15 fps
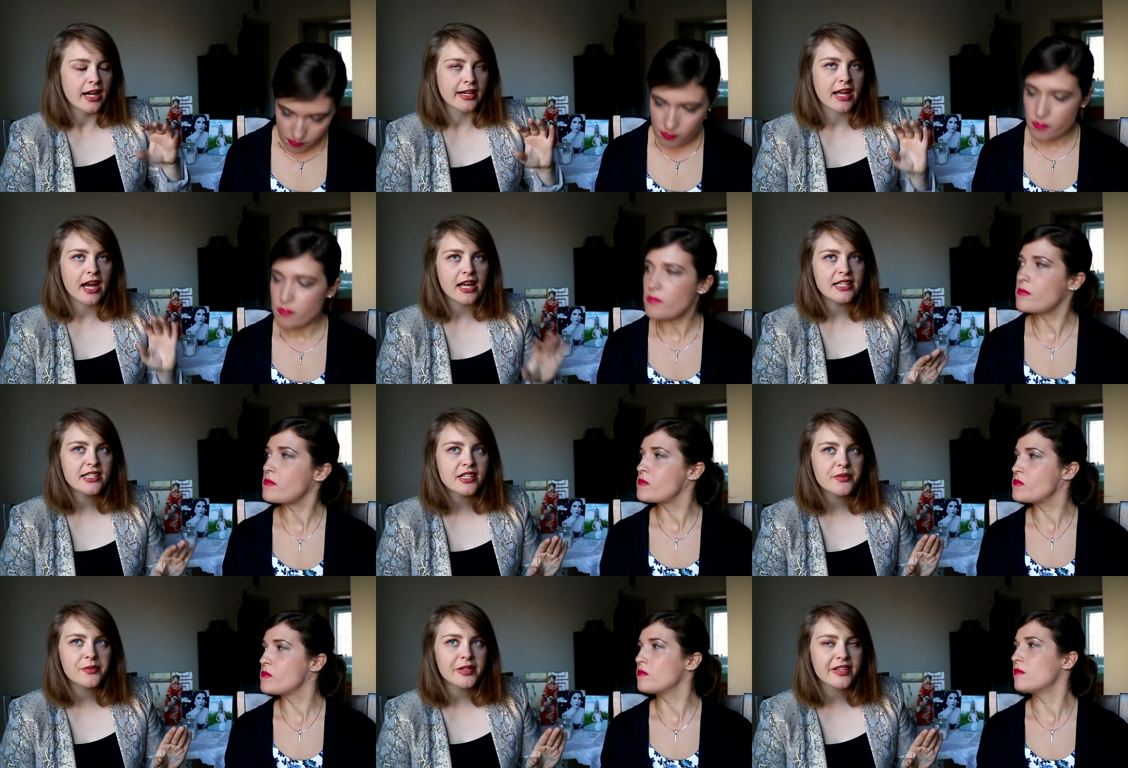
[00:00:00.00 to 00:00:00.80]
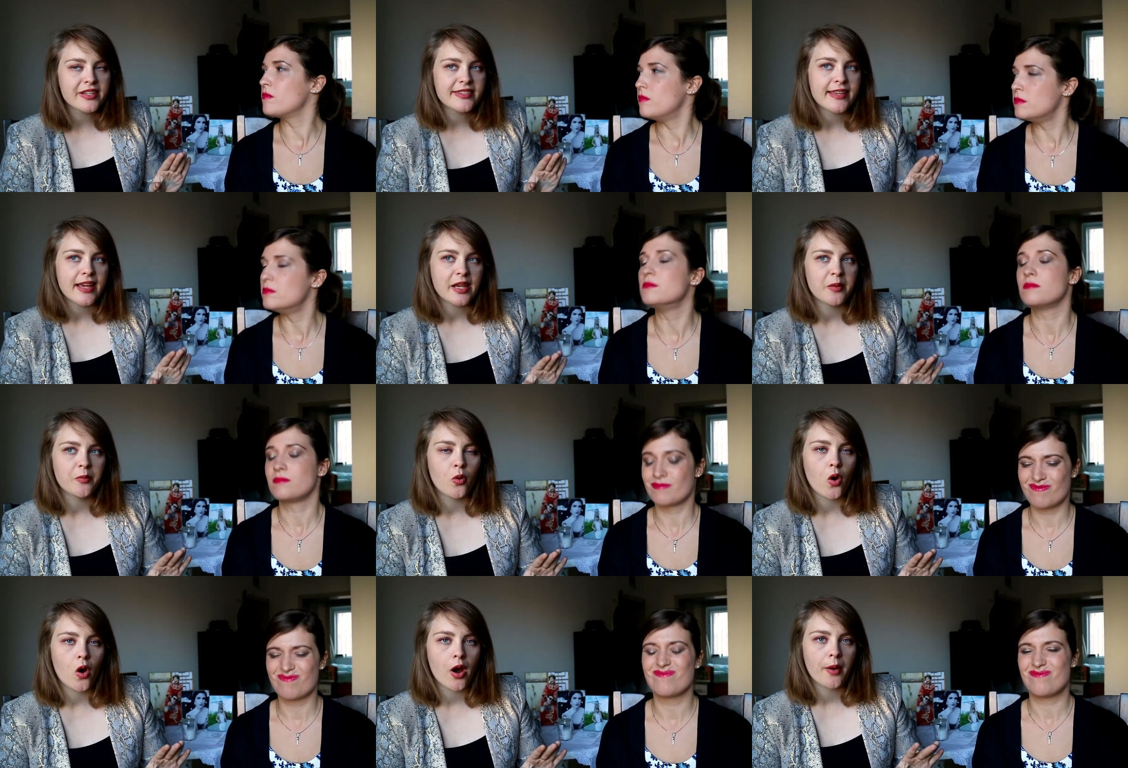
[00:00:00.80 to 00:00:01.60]
Speaker 1: I can't deal with this
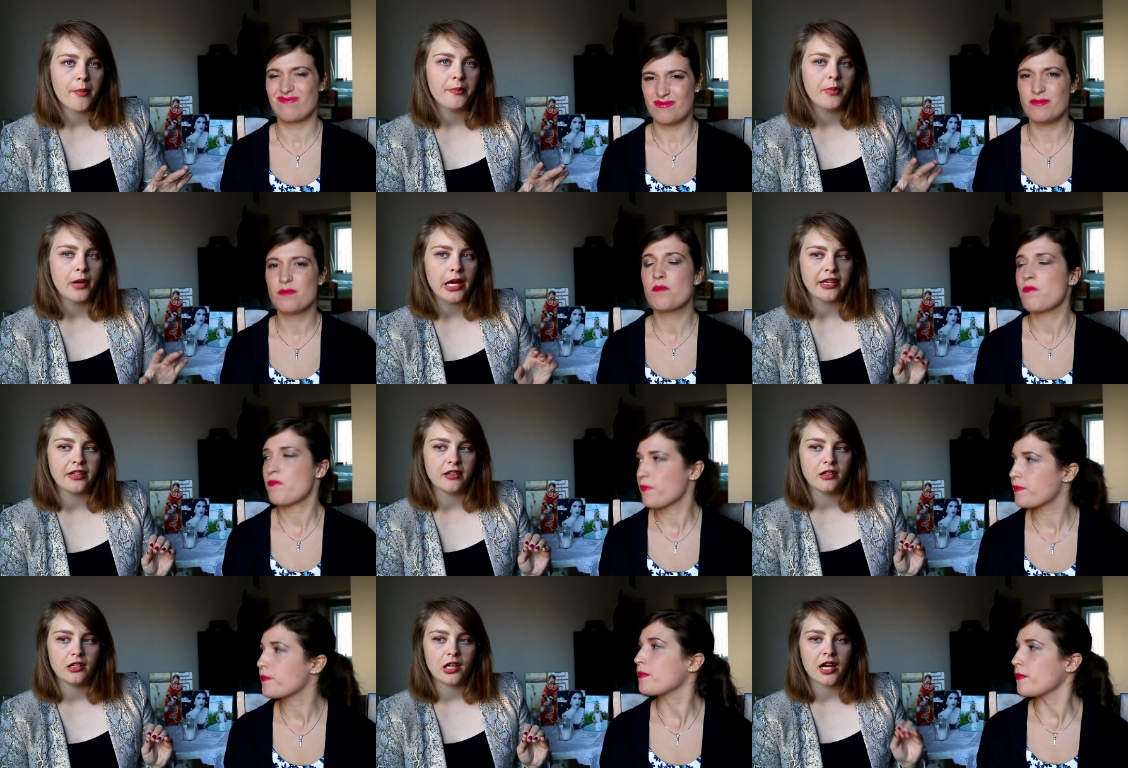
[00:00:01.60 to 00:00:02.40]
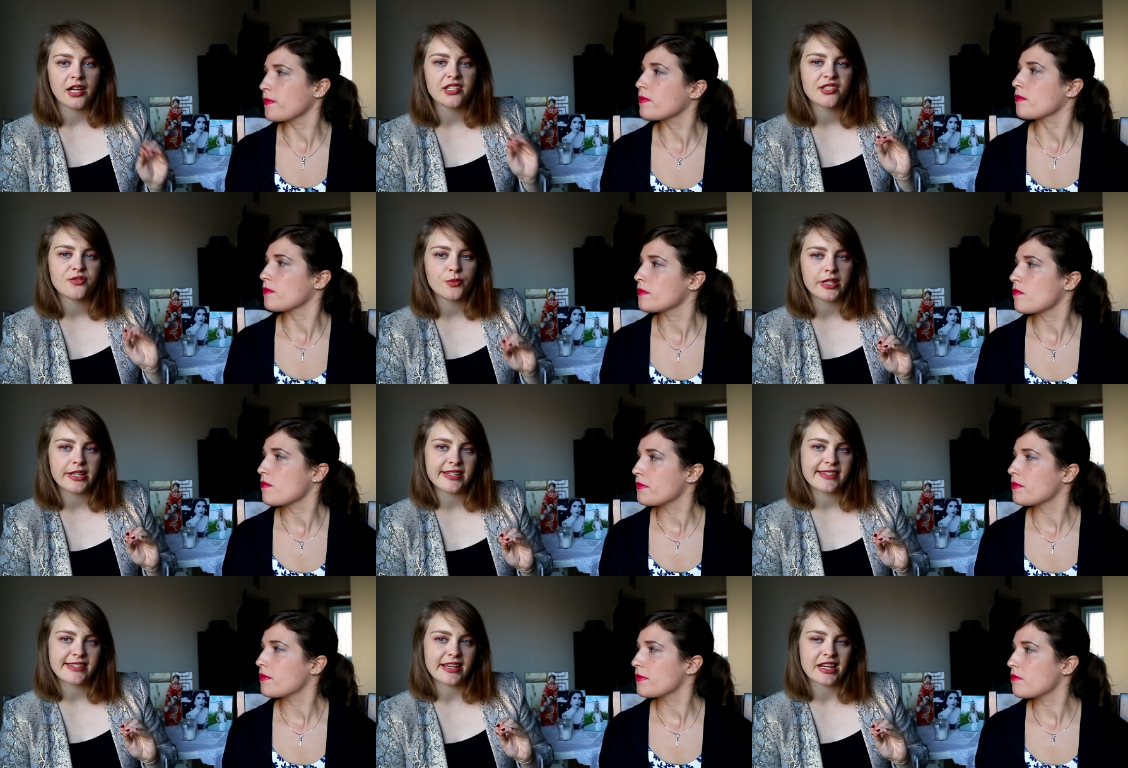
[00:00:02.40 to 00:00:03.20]
anymore but I just
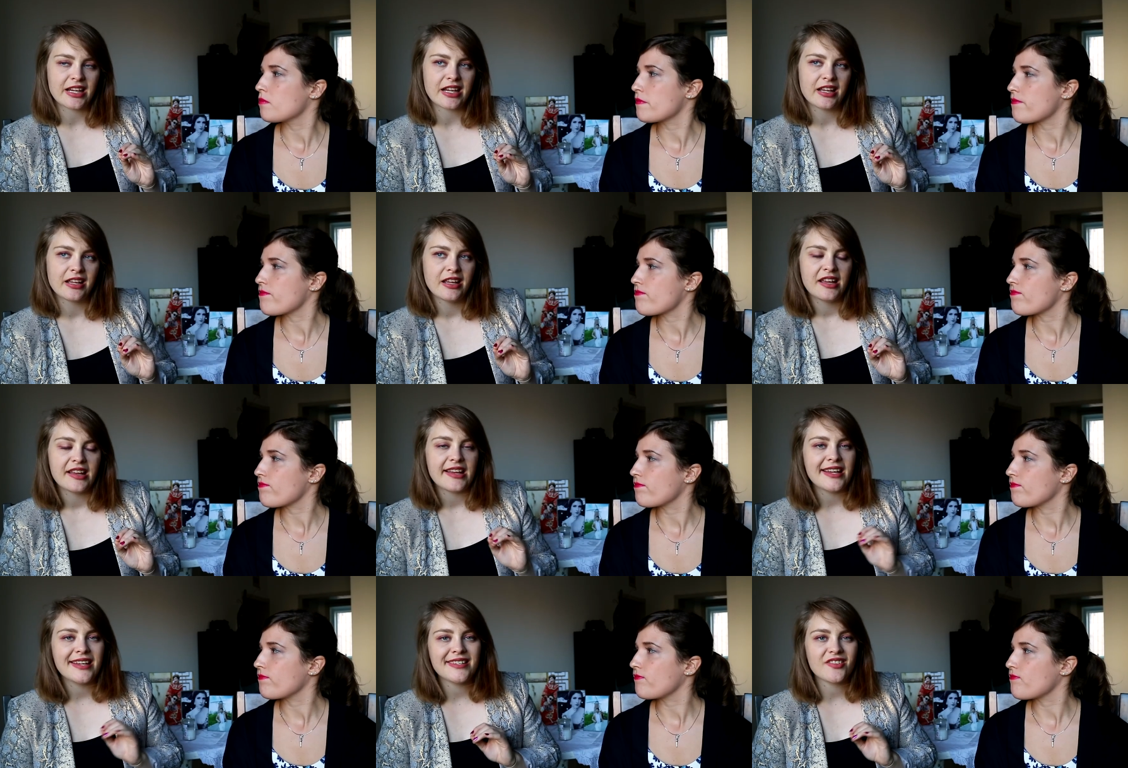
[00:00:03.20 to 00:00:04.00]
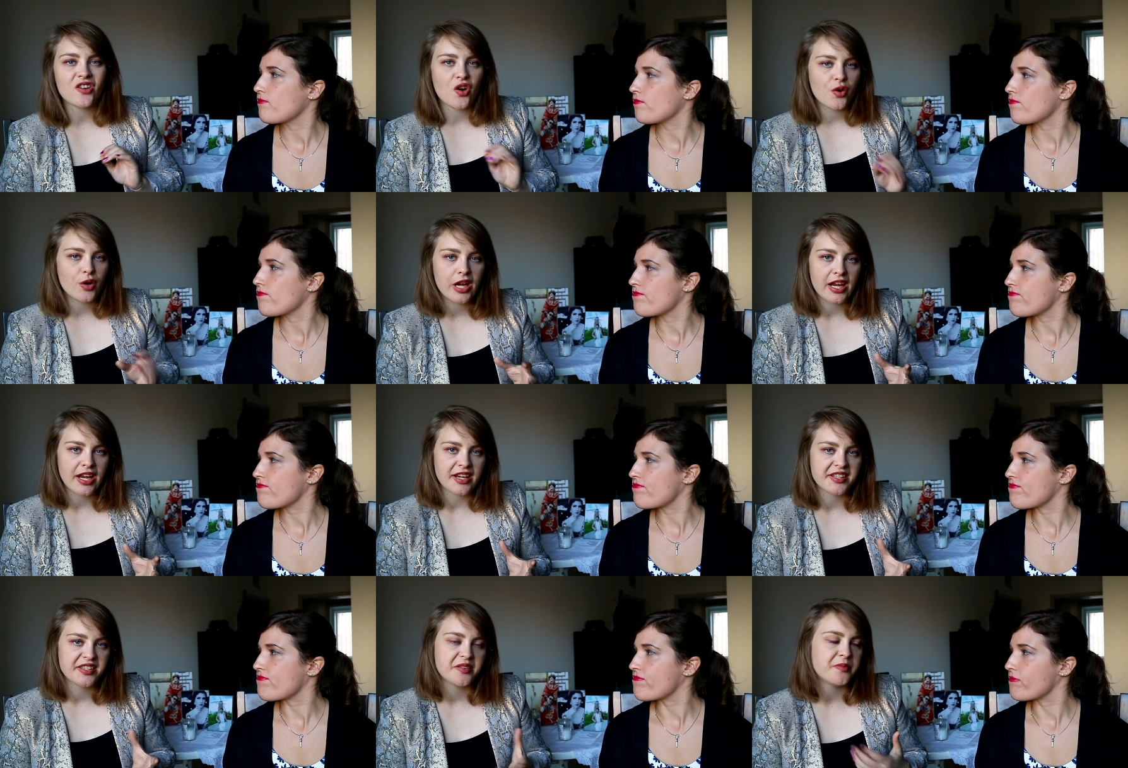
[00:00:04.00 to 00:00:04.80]
want to say it's
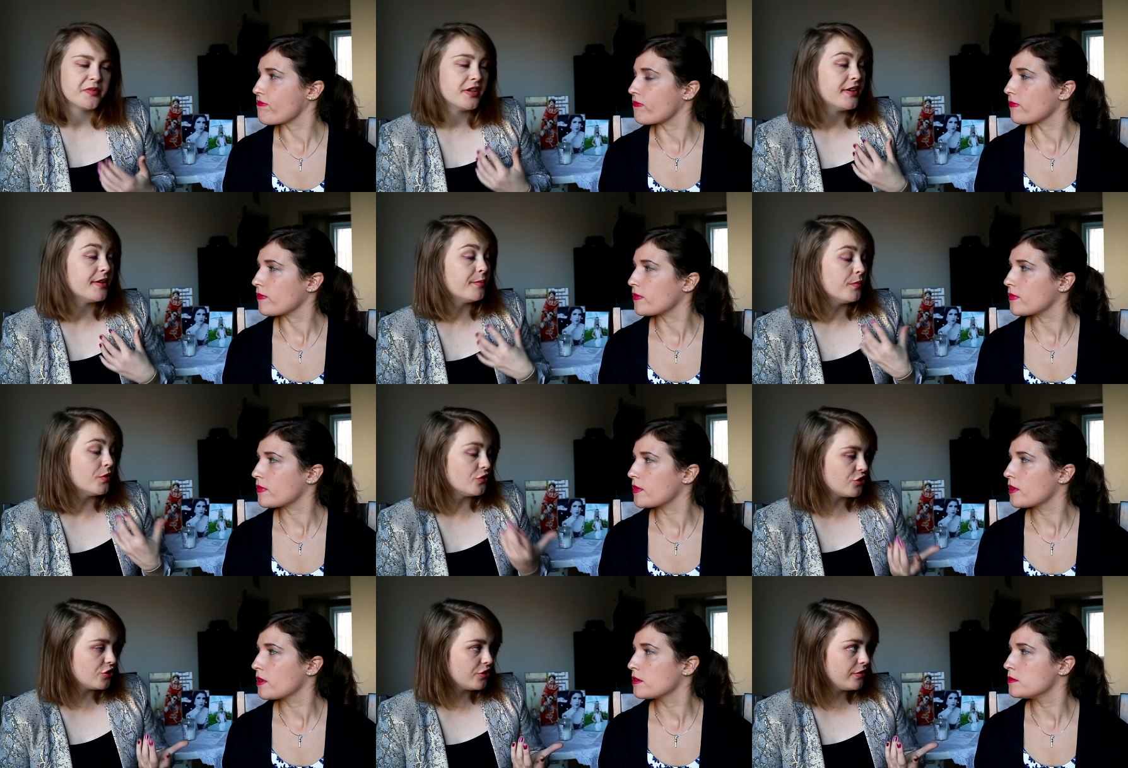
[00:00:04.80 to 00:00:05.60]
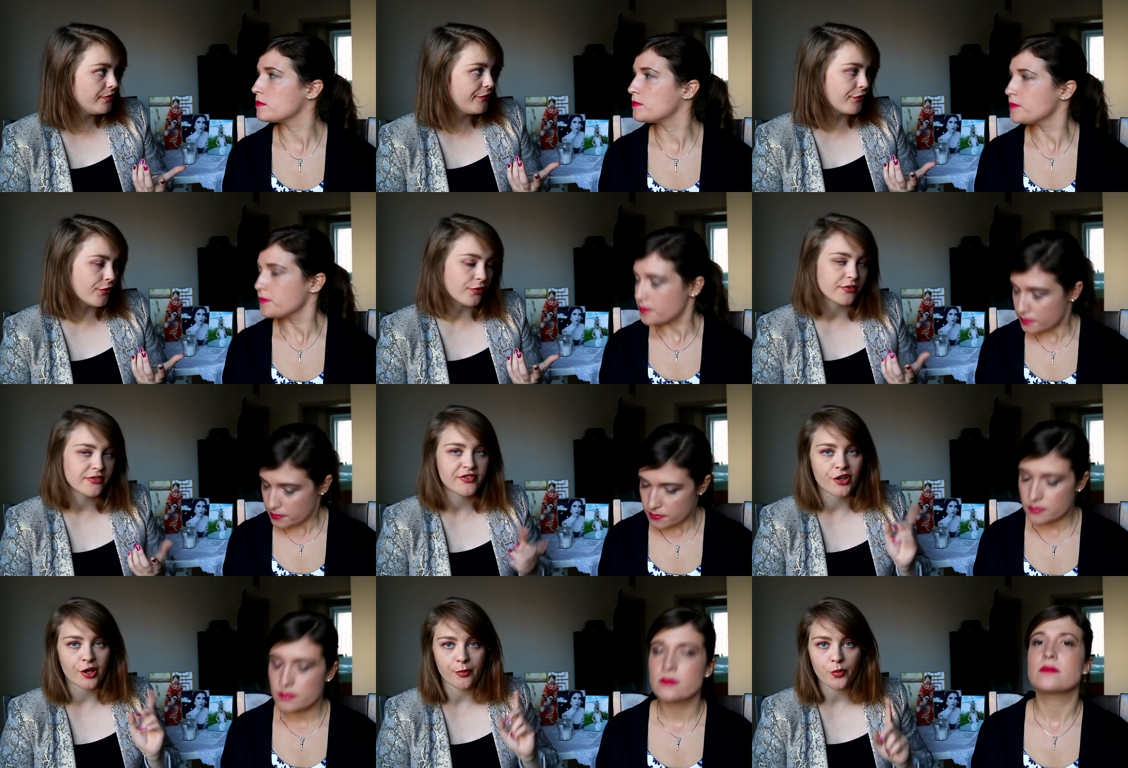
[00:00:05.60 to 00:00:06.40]
okay to be emotional
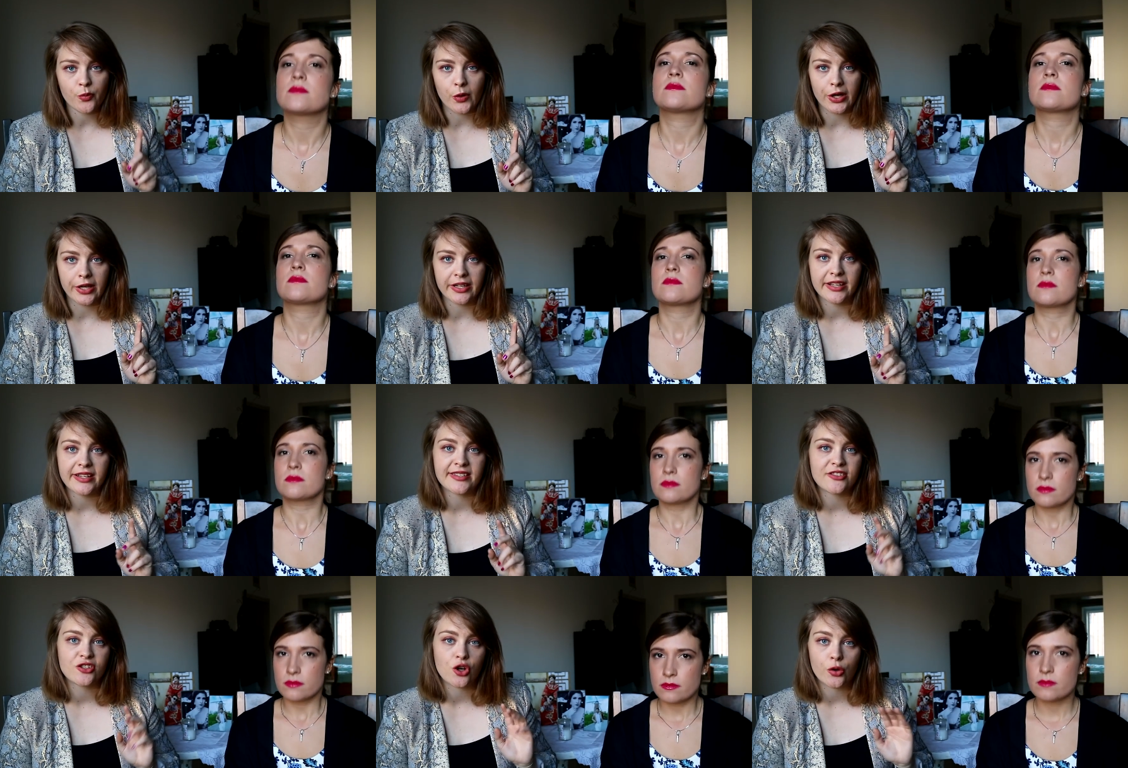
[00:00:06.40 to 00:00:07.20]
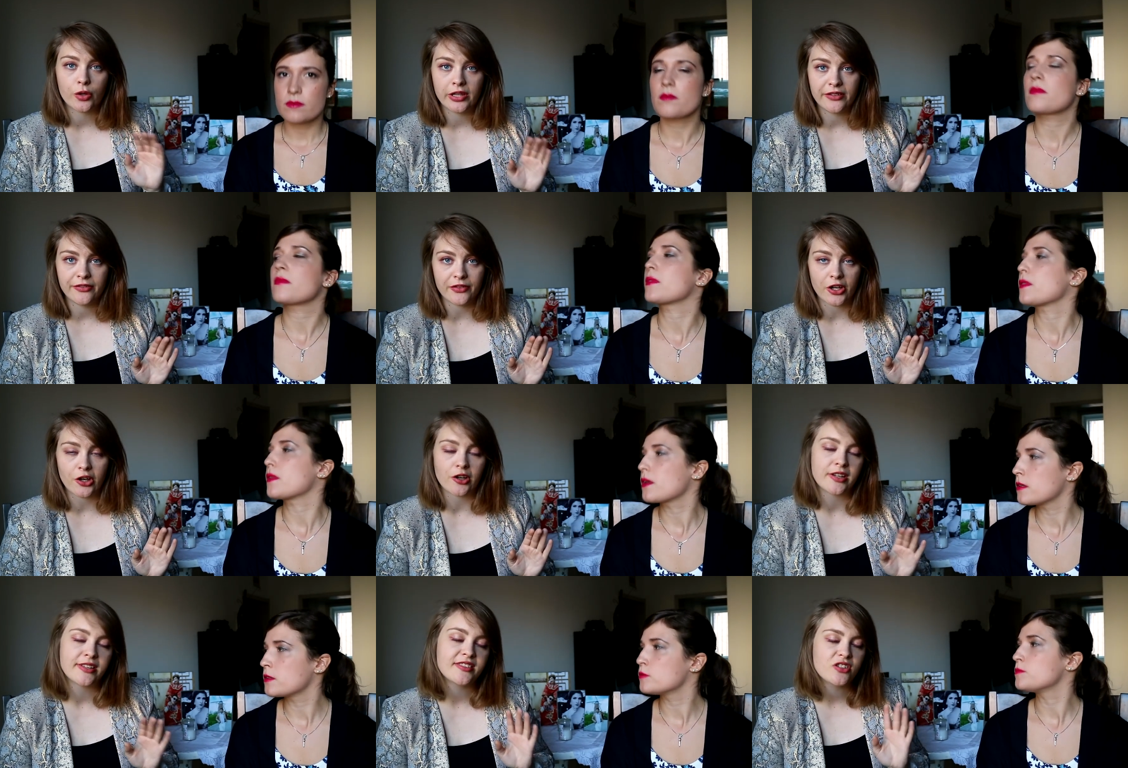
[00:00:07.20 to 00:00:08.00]
first number one it's totally
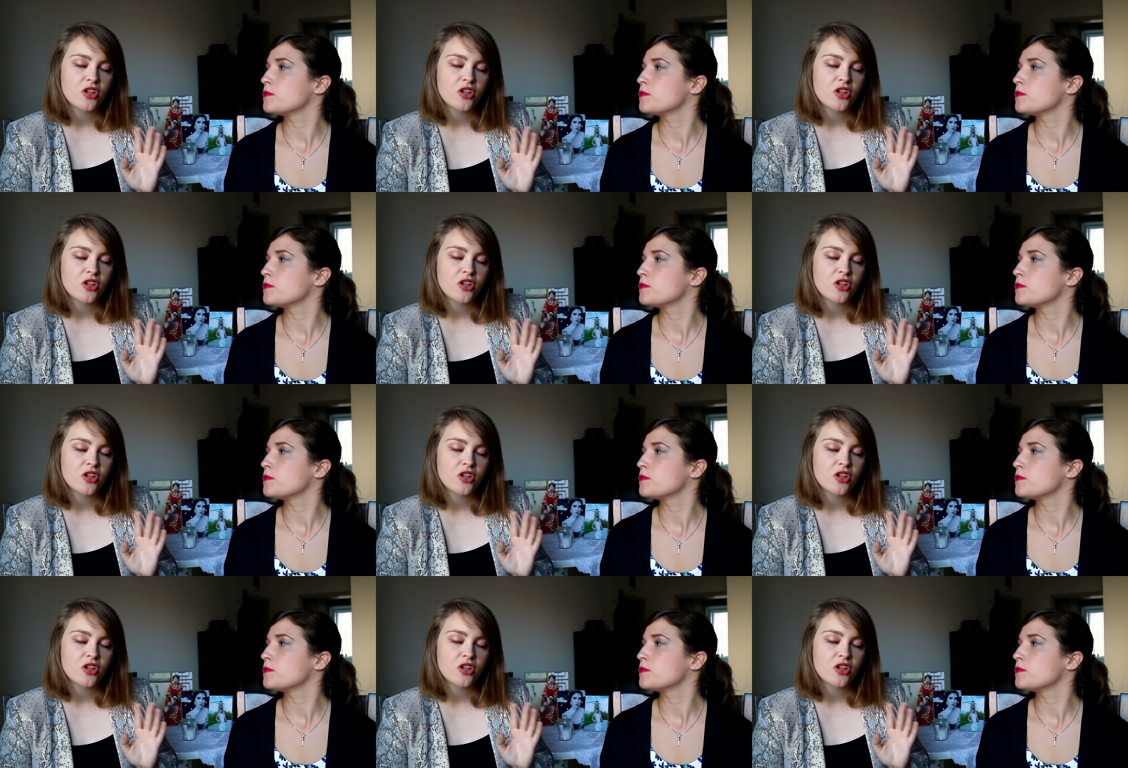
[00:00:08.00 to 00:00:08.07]
fair it's